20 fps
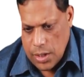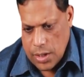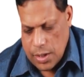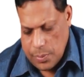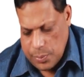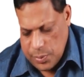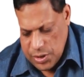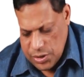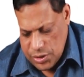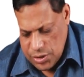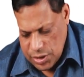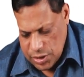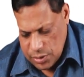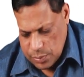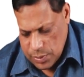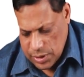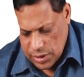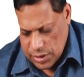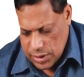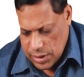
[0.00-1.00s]

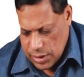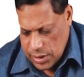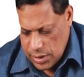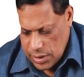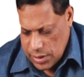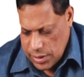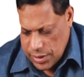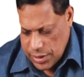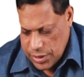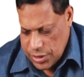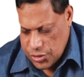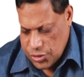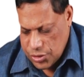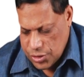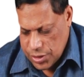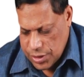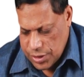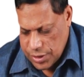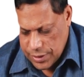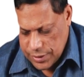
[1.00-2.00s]
Trapezius muscle is
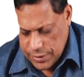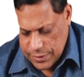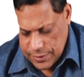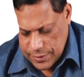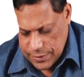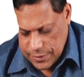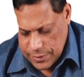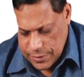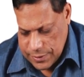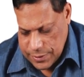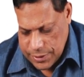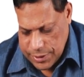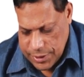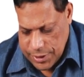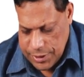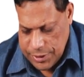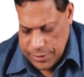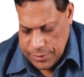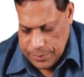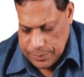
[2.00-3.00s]

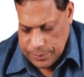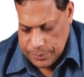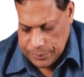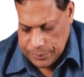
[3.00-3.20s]
inserted